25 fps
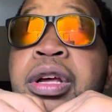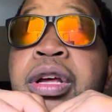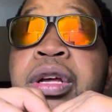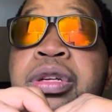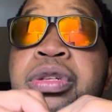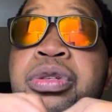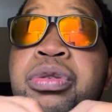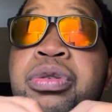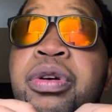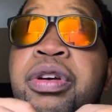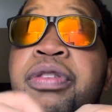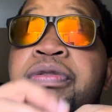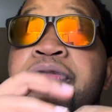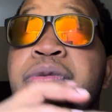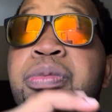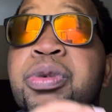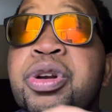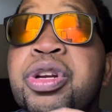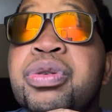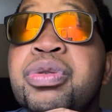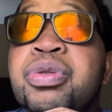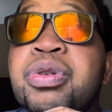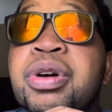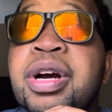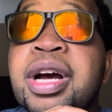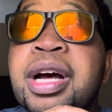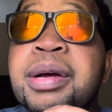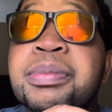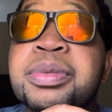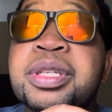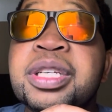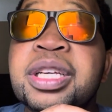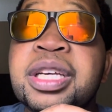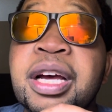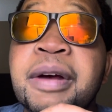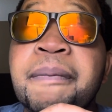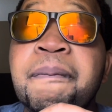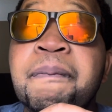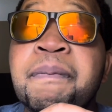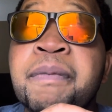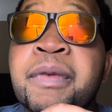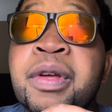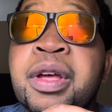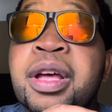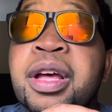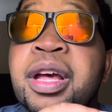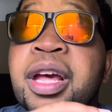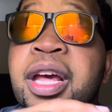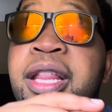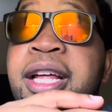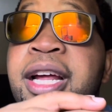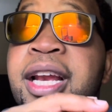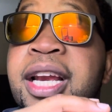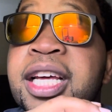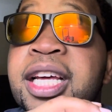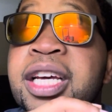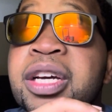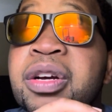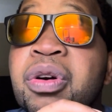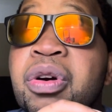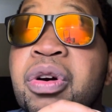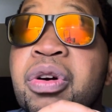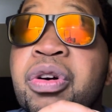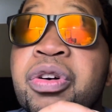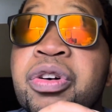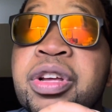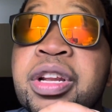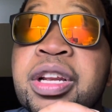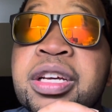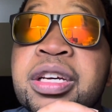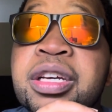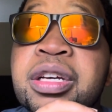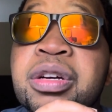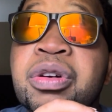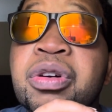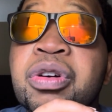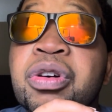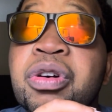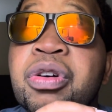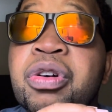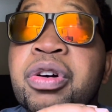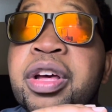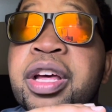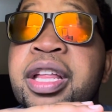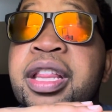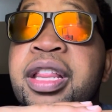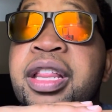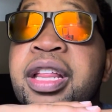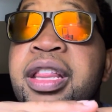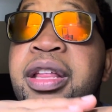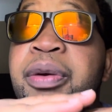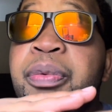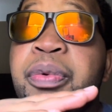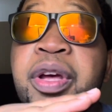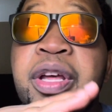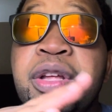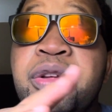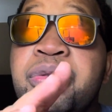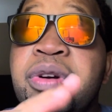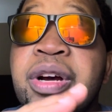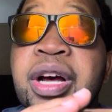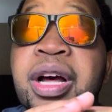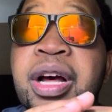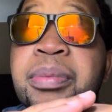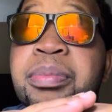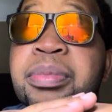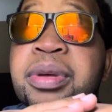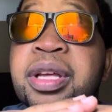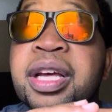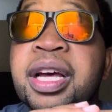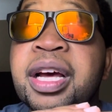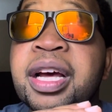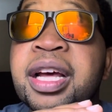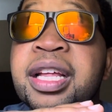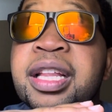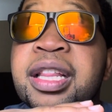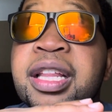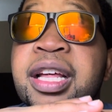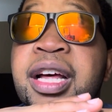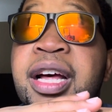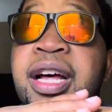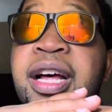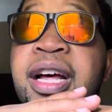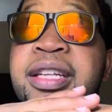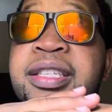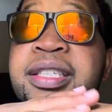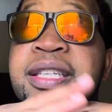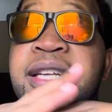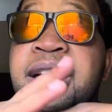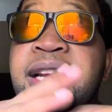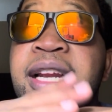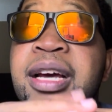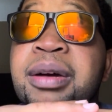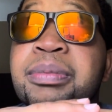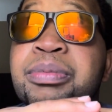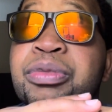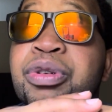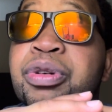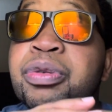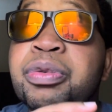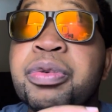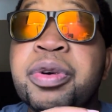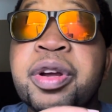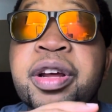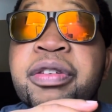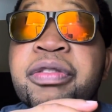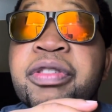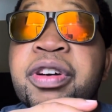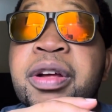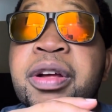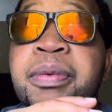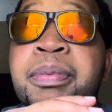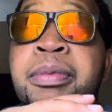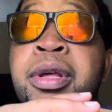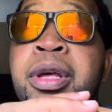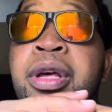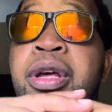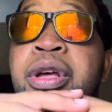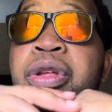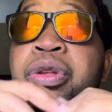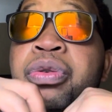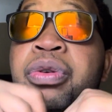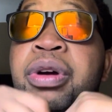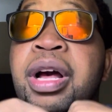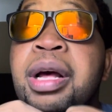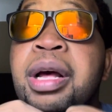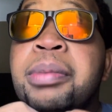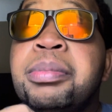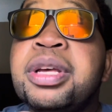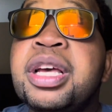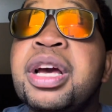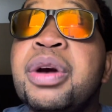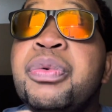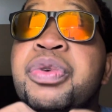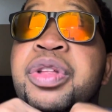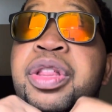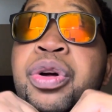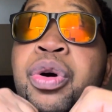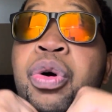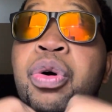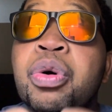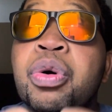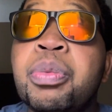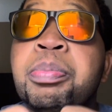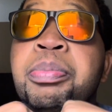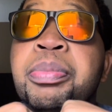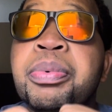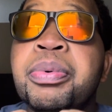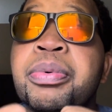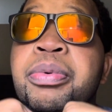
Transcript: So everybody who comes here, either legal or illegal, either the way you come here, either asylum or whatever, you come here with hope